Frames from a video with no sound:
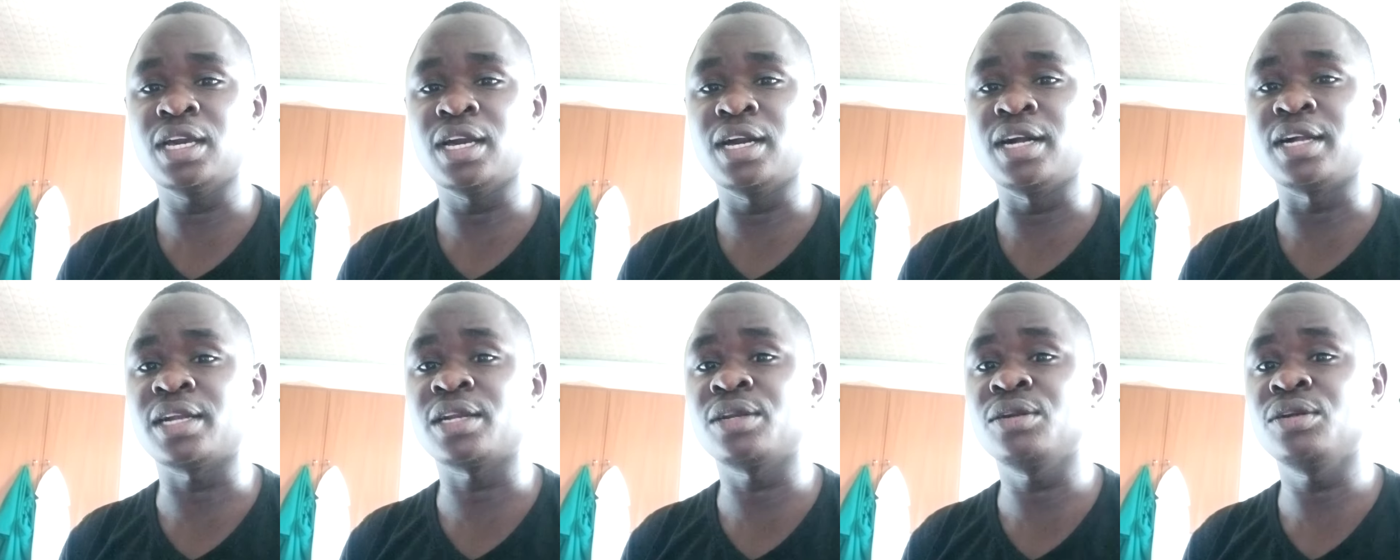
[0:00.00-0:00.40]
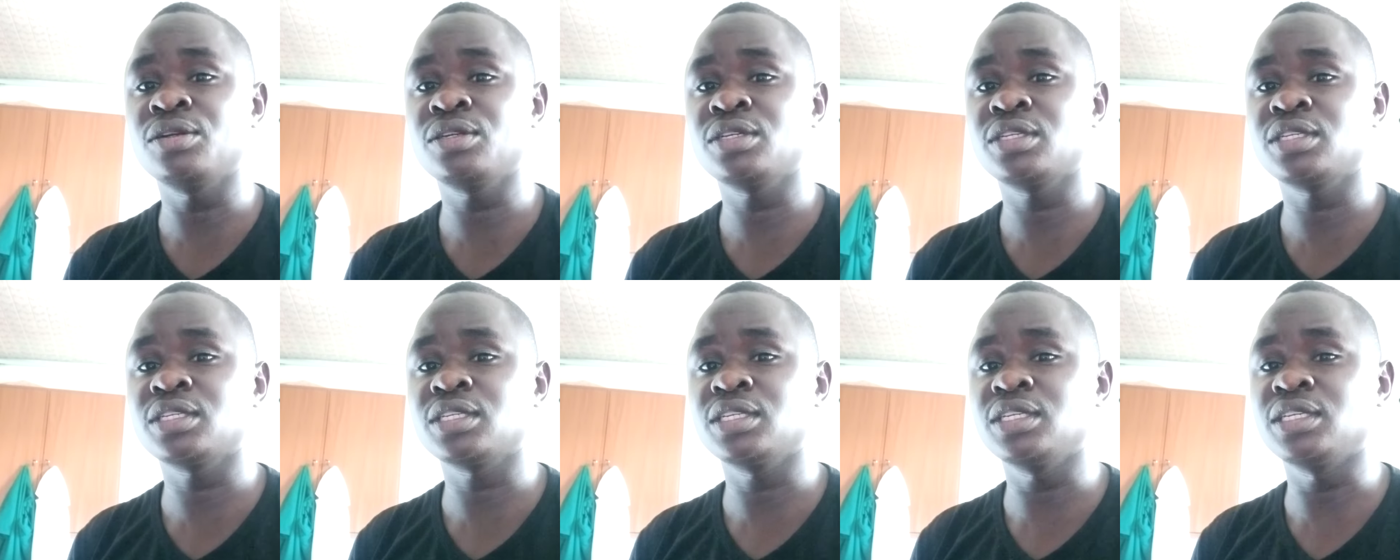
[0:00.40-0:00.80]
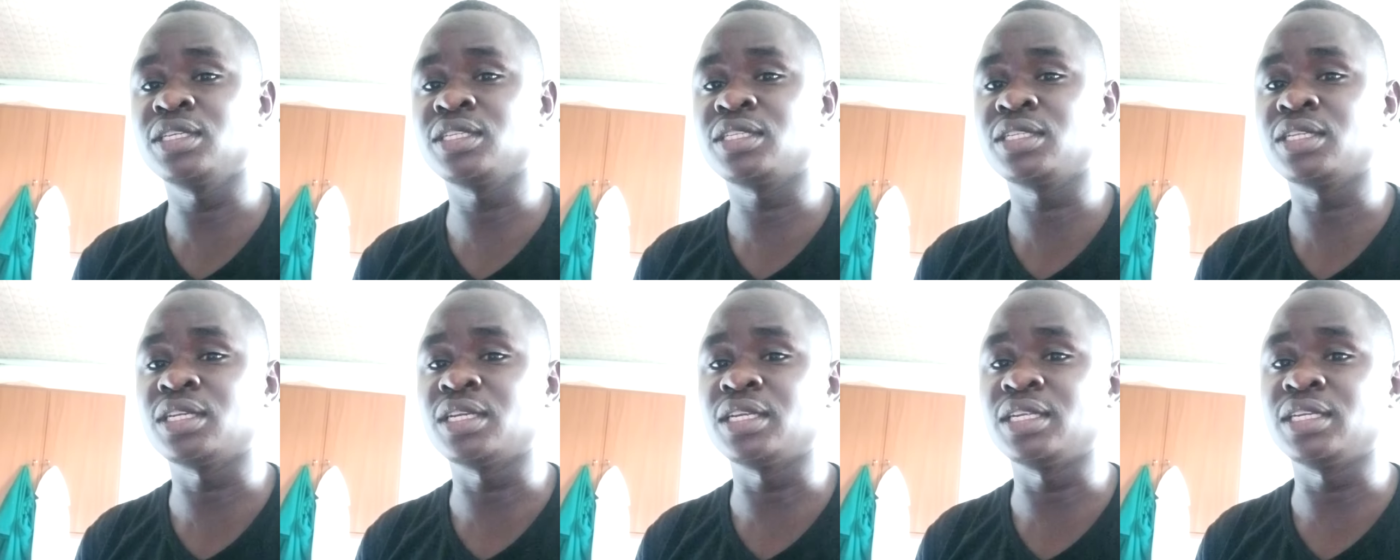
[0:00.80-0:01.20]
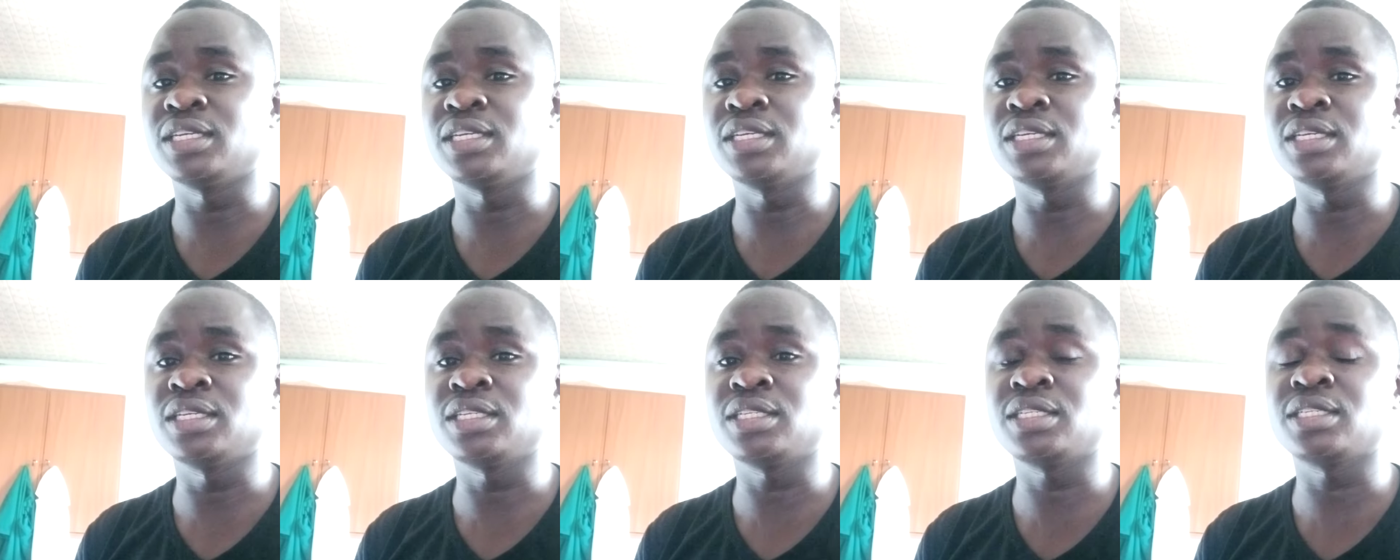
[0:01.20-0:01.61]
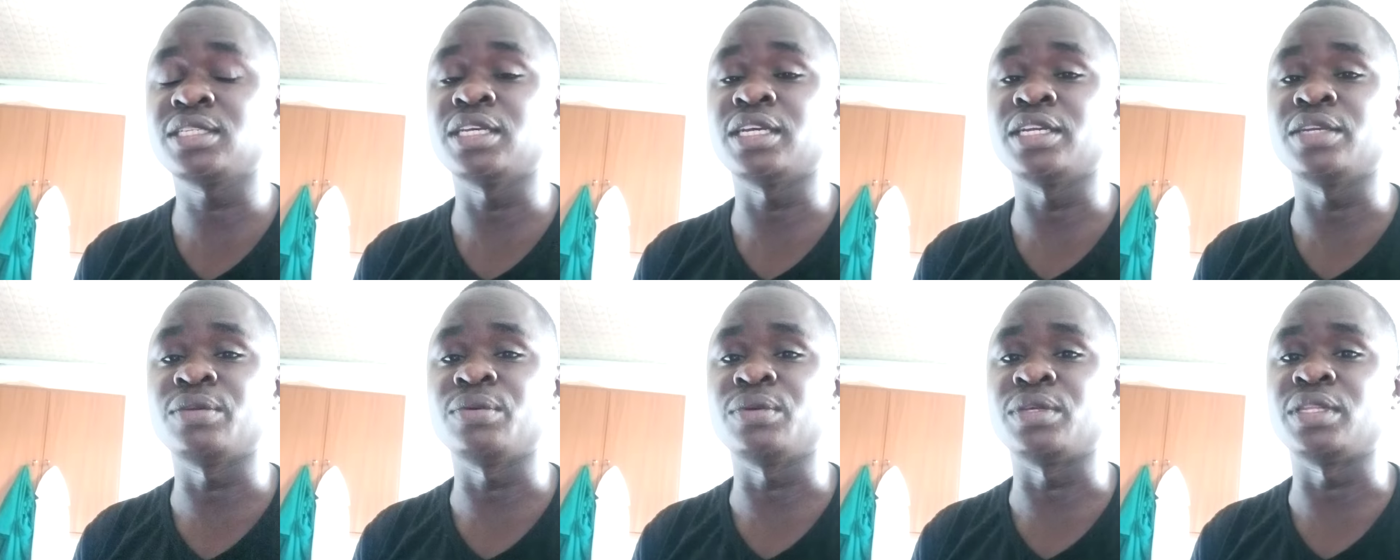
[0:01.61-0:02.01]
are not easily
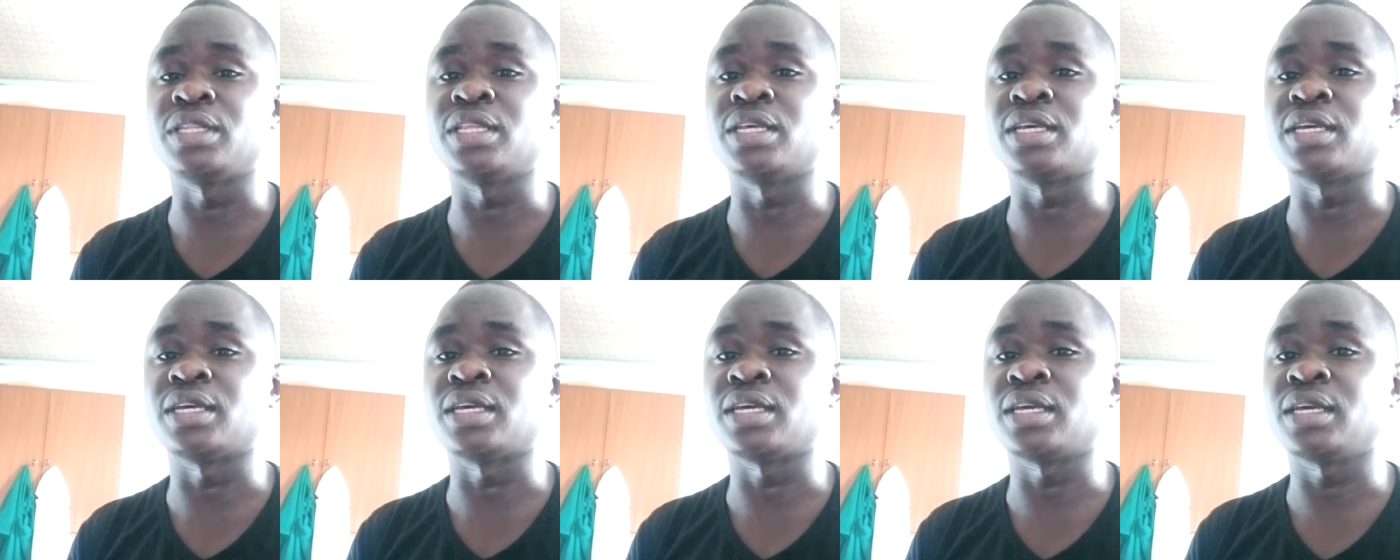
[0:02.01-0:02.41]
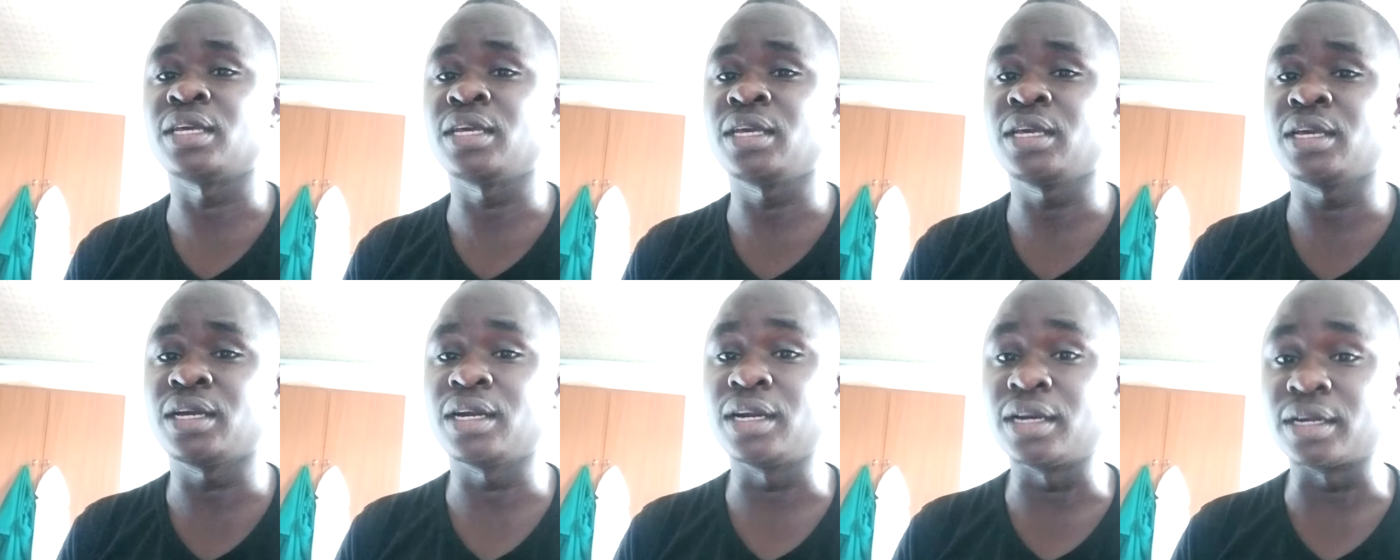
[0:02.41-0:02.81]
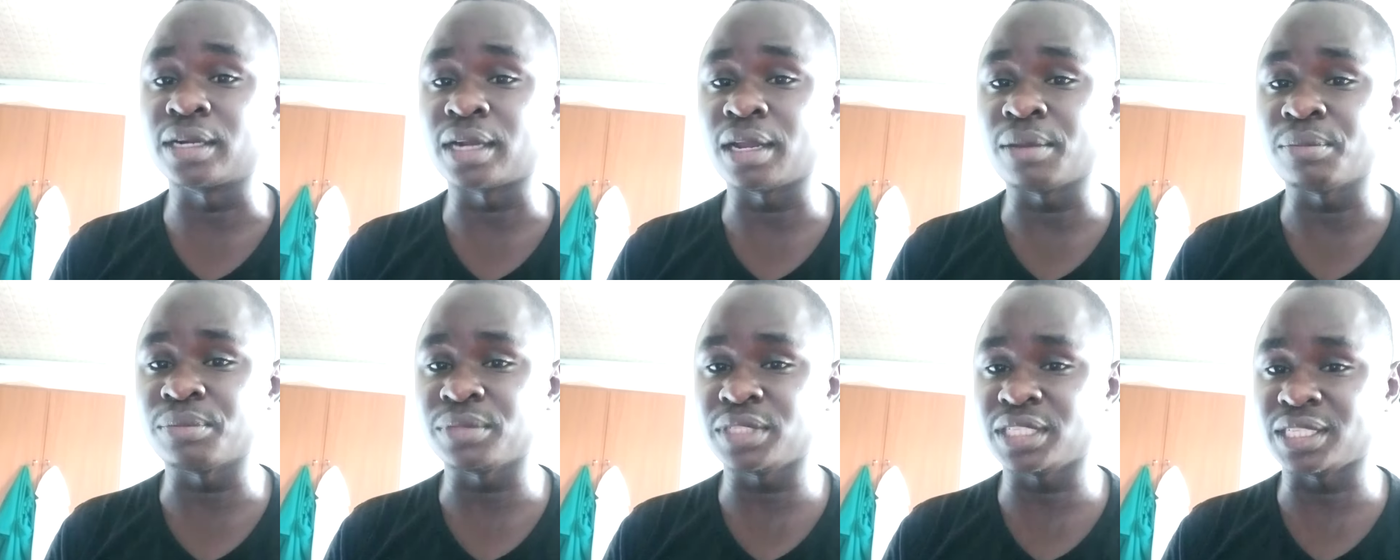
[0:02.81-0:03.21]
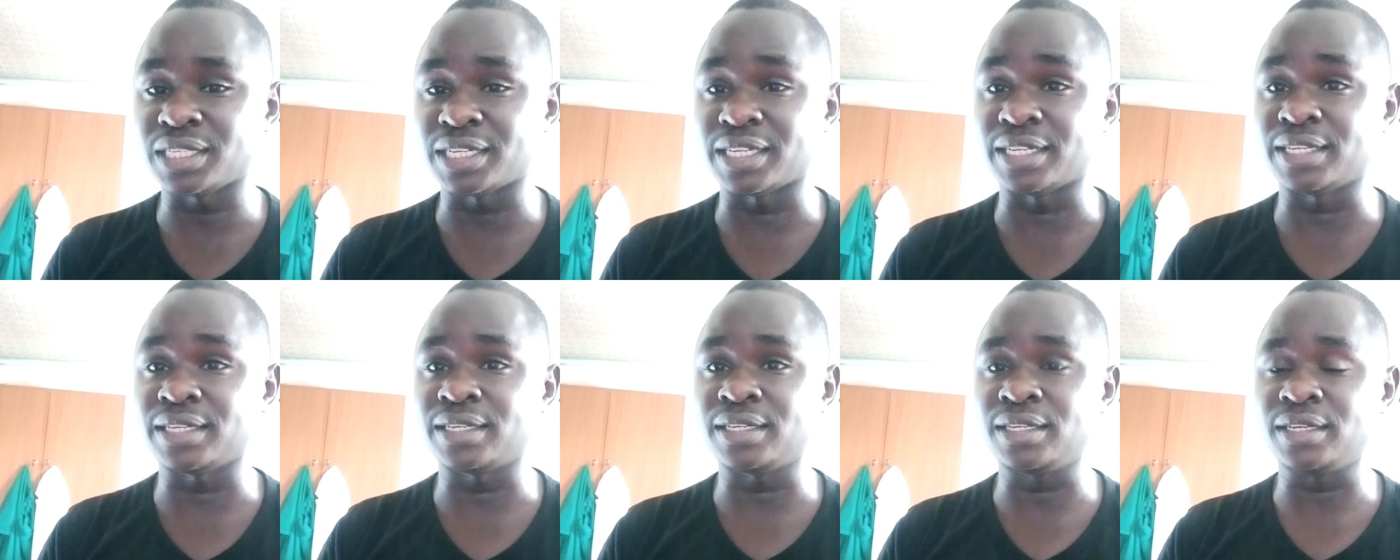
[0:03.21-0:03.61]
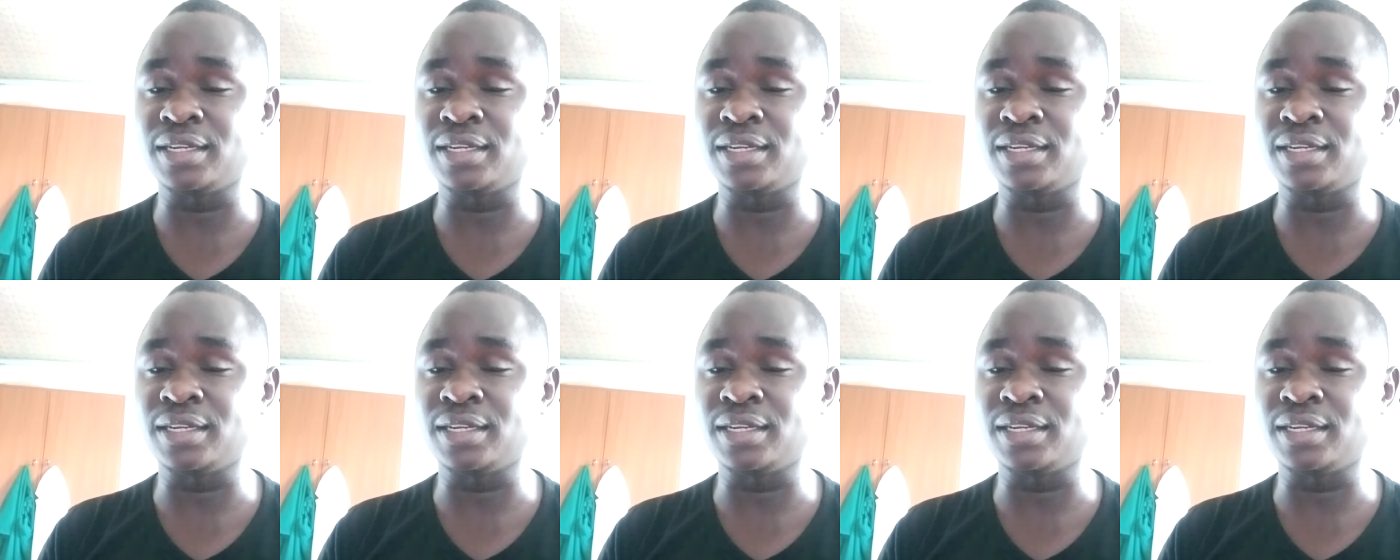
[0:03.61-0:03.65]
stained with a gram stain,